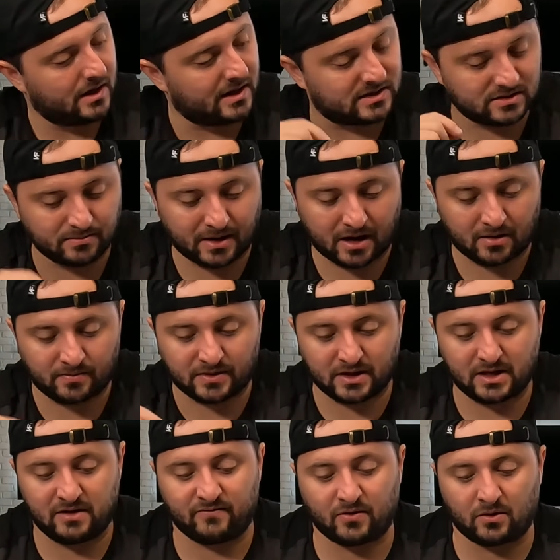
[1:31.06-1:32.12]
is about
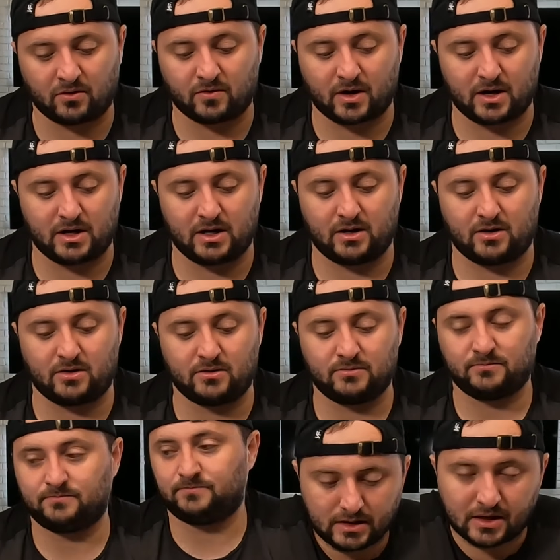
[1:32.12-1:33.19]
the Evoque right here.
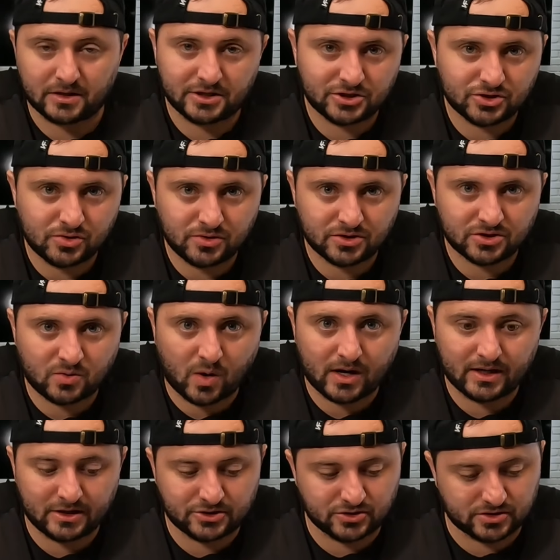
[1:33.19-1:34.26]
Now this drone is quite
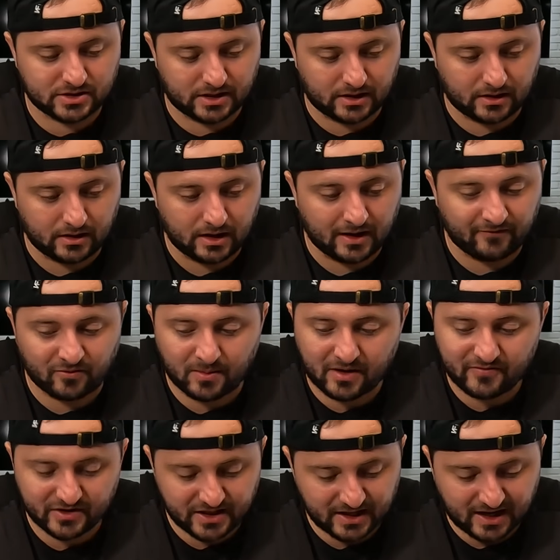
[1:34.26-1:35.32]
interesting, and from
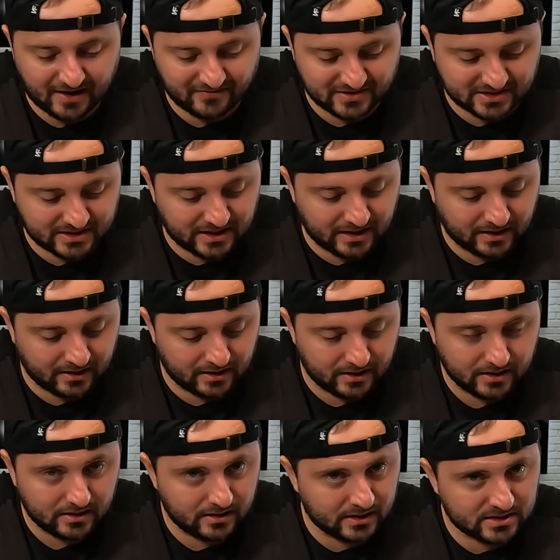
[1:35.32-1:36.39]
everything I've seen,
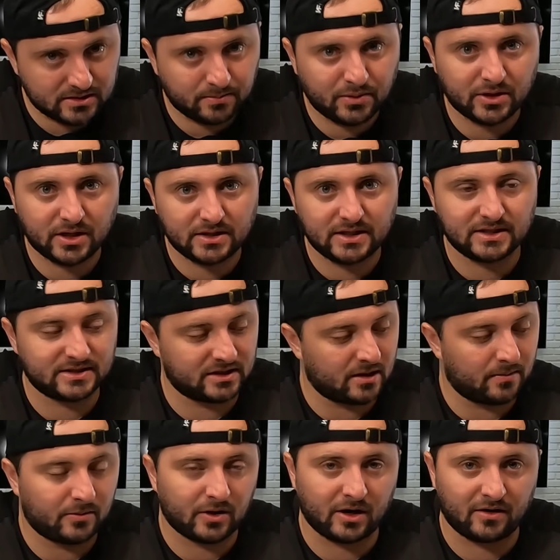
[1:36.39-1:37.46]
it's a pretty decent
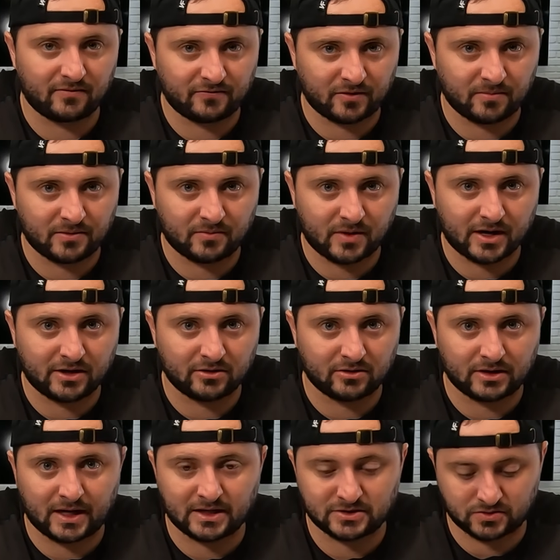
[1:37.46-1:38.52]
upgrade from the regular
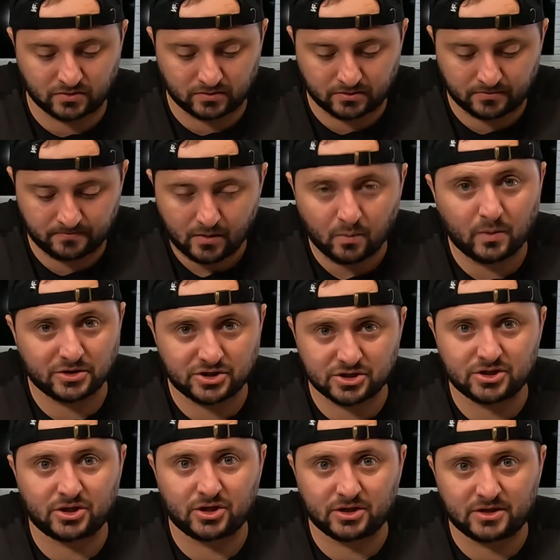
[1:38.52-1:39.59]
Nazgul, which
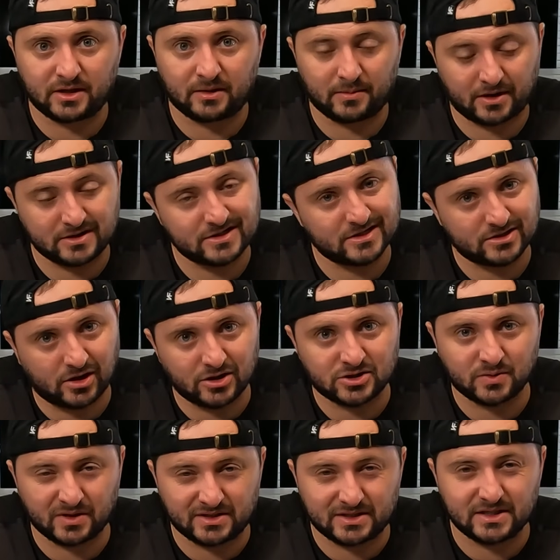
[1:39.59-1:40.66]
is a good thing because it's
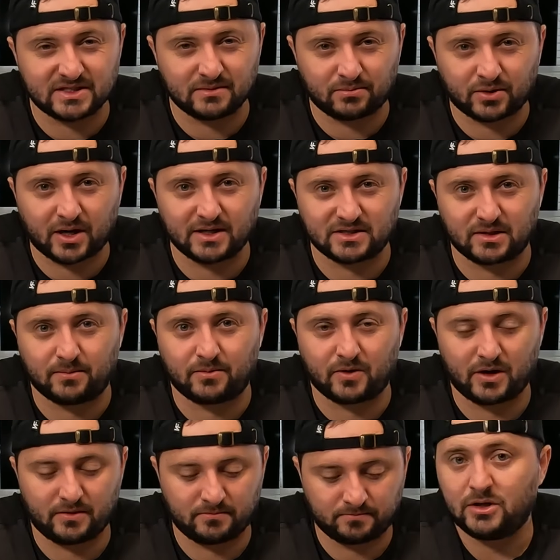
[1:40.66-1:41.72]
also a decent price
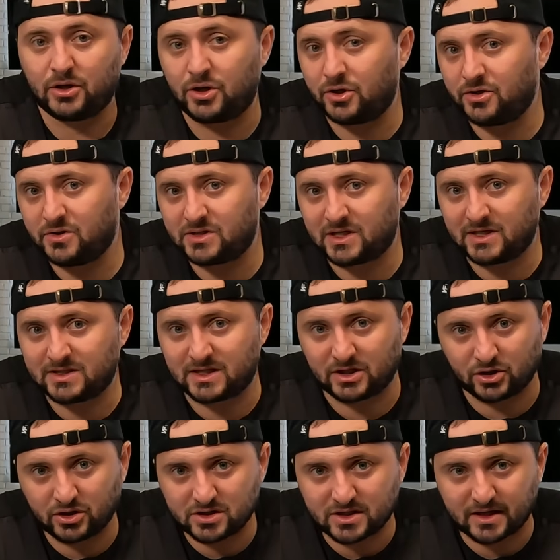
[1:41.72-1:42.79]
upgrade. The good news is it
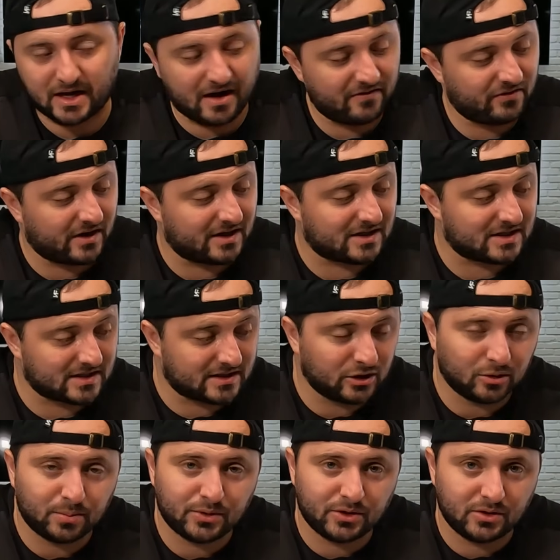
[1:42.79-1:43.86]
looks like iFlight is
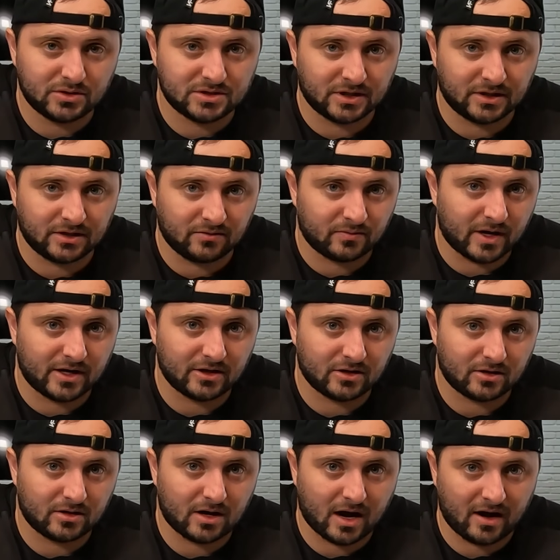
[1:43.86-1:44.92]
still producing the
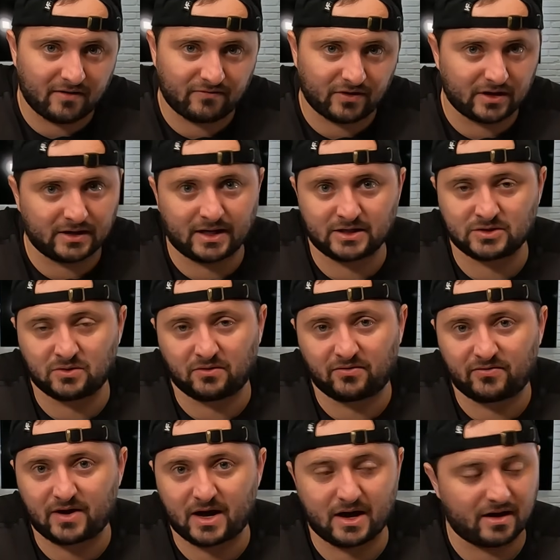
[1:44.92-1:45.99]
regular iFlight Nazgul
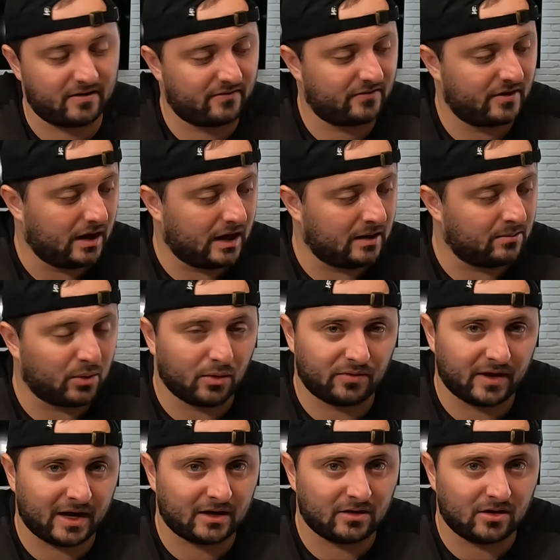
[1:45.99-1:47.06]
5 in both
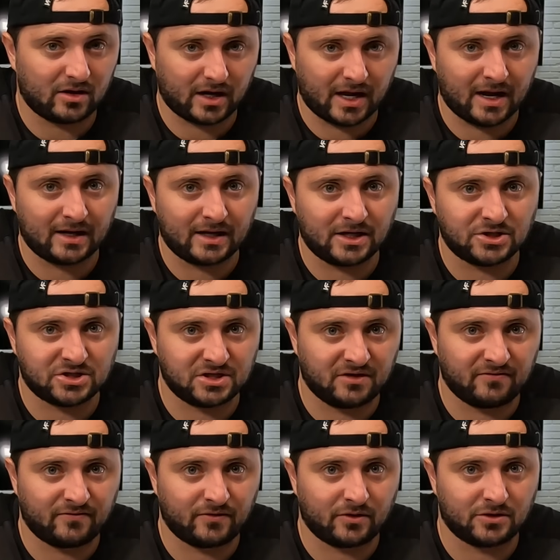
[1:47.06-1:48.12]
analog and
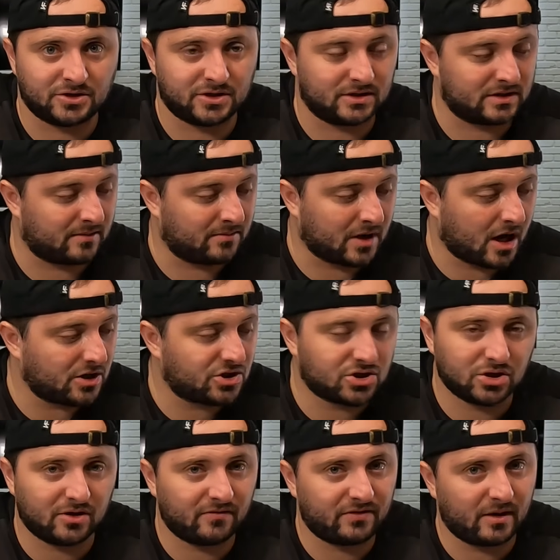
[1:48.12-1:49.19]
HD versions. I'm not
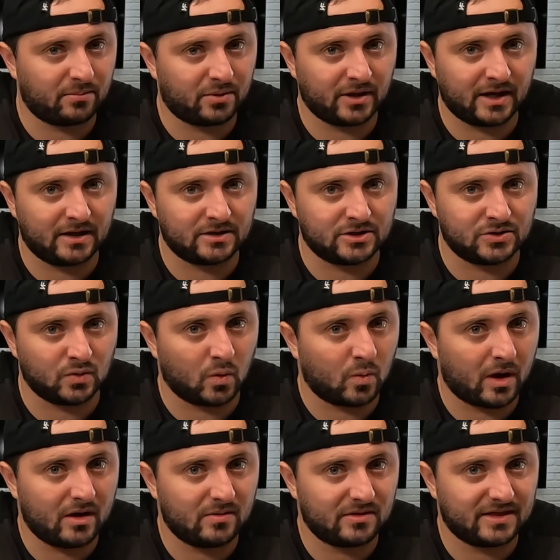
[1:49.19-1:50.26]
sure if they plan to do
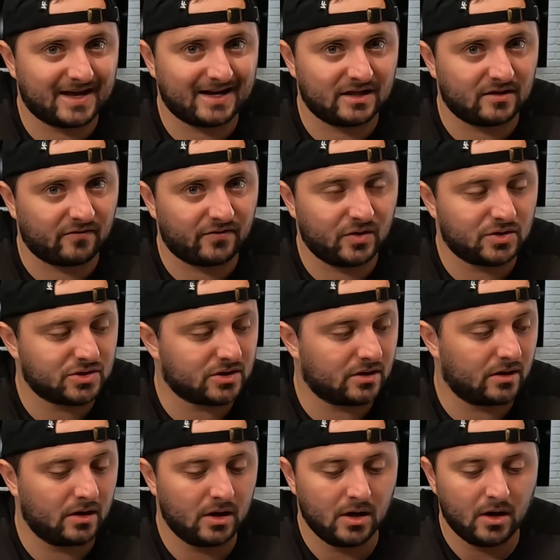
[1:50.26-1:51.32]
away with that in the
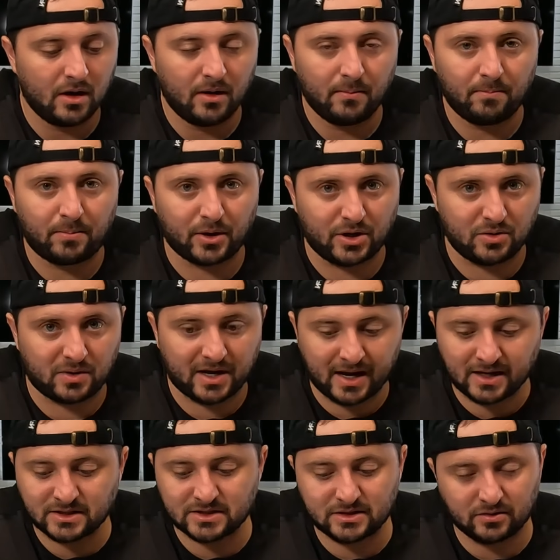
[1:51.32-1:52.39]
future, but you
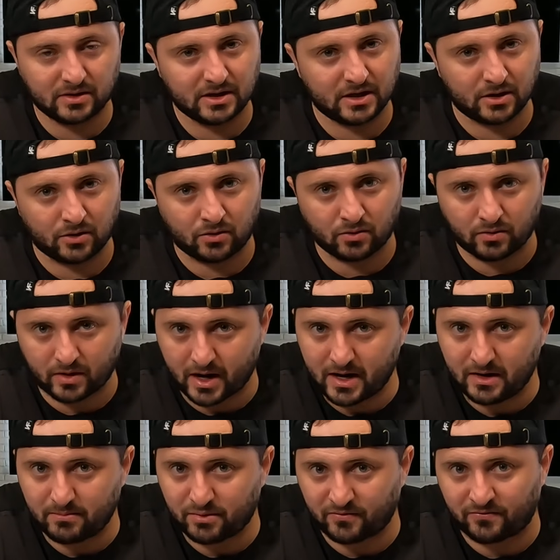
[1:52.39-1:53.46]
can still get a
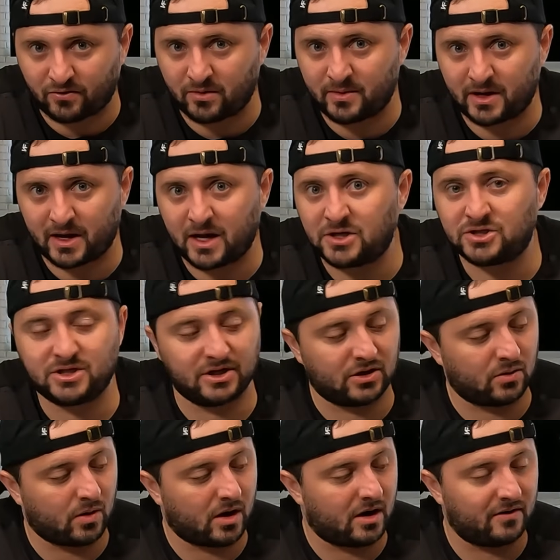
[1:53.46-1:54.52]
great performing HD
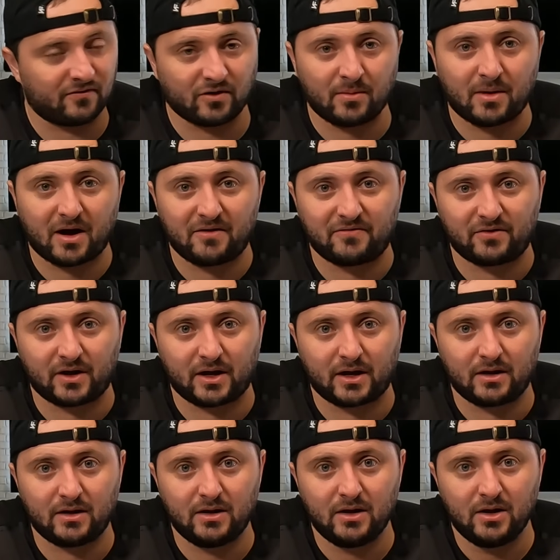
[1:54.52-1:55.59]
quad from
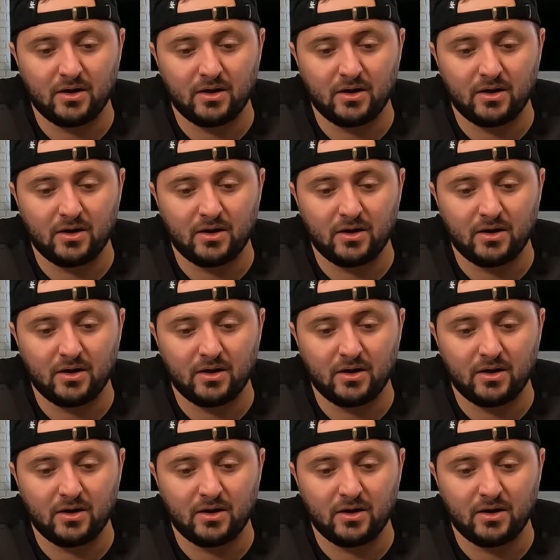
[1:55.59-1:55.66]
iFlight